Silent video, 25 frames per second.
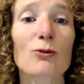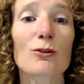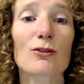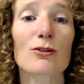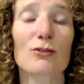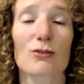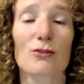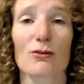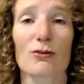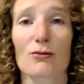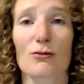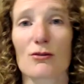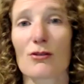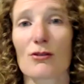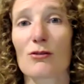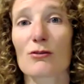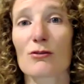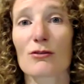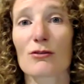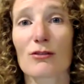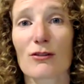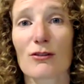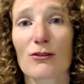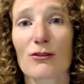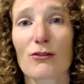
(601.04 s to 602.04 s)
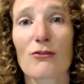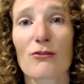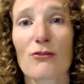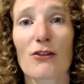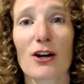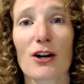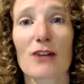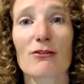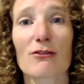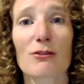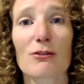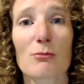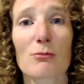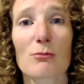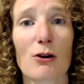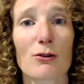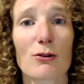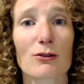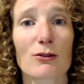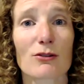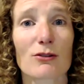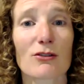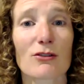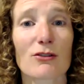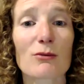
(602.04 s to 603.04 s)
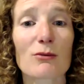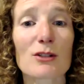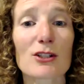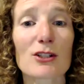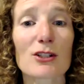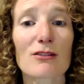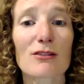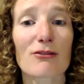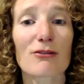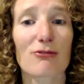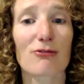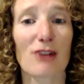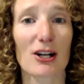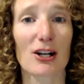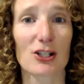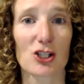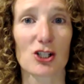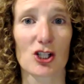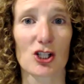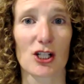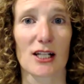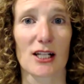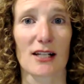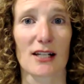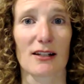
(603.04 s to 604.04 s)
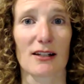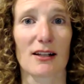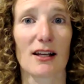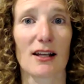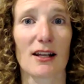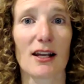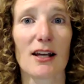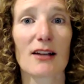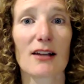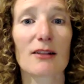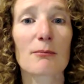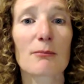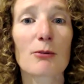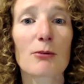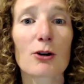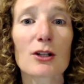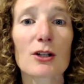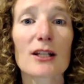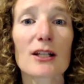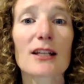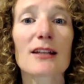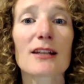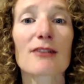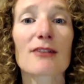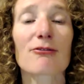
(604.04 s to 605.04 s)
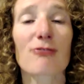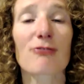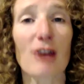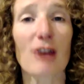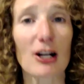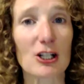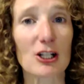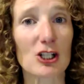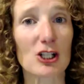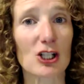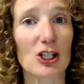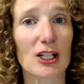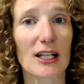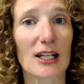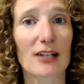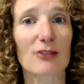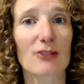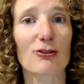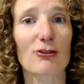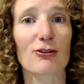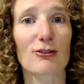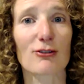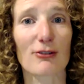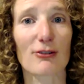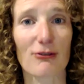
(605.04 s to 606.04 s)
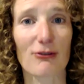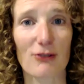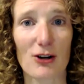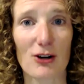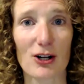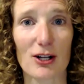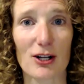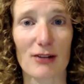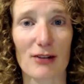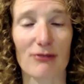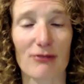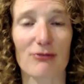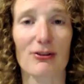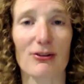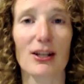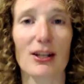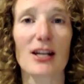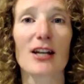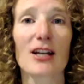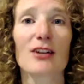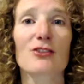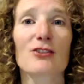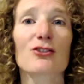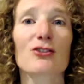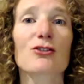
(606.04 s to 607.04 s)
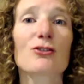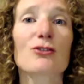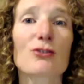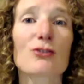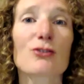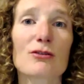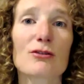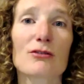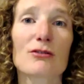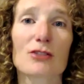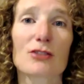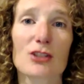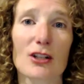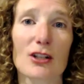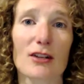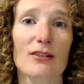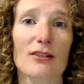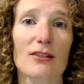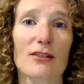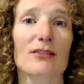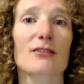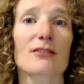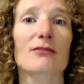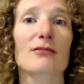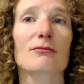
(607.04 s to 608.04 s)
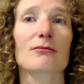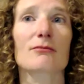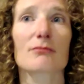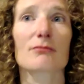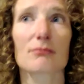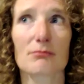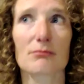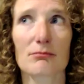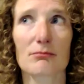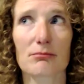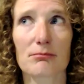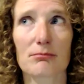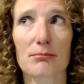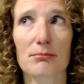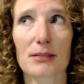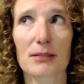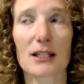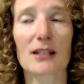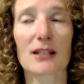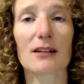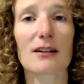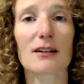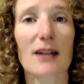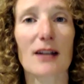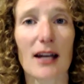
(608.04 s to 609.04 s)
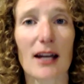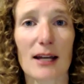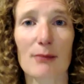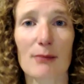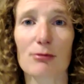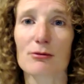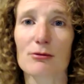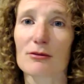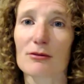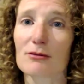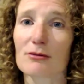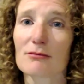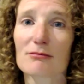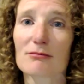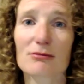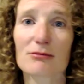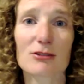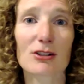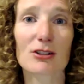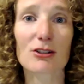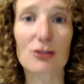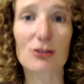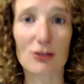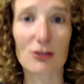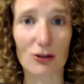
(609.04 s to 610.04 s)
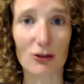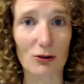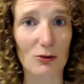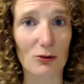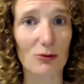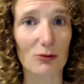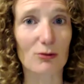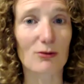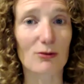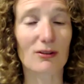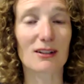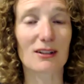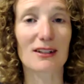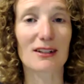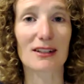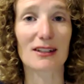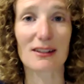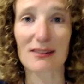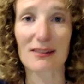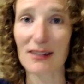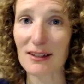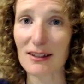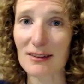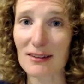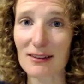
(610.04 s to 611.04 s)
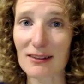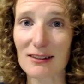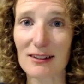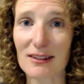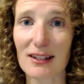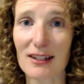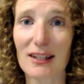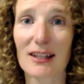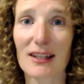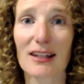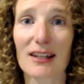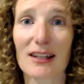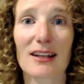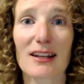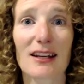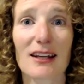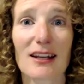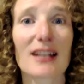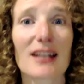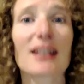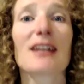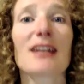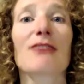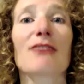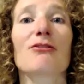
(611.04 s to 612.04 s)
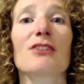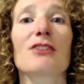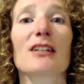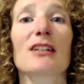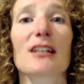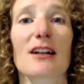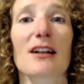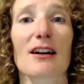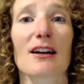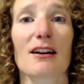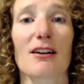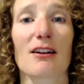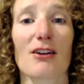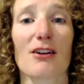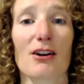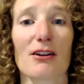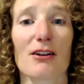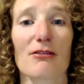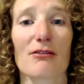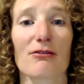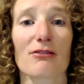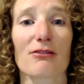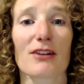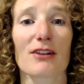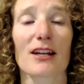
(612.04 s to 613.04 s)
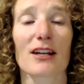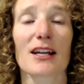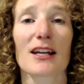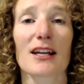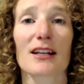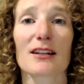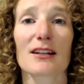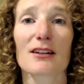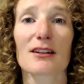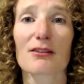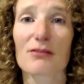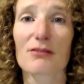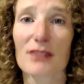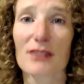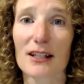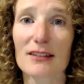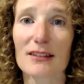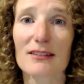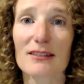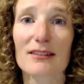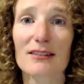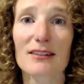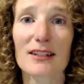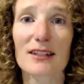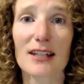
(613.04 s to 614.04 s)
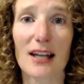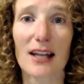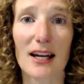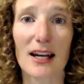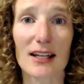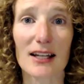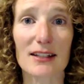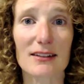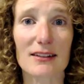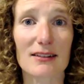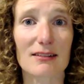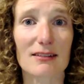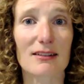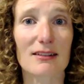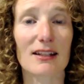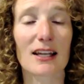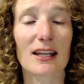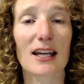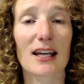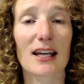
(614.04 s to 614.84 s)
a so-called survival mode. So we're just functioning. The body is functioning to survive, to just be able to do the necessity in everyday life. And if that's the case,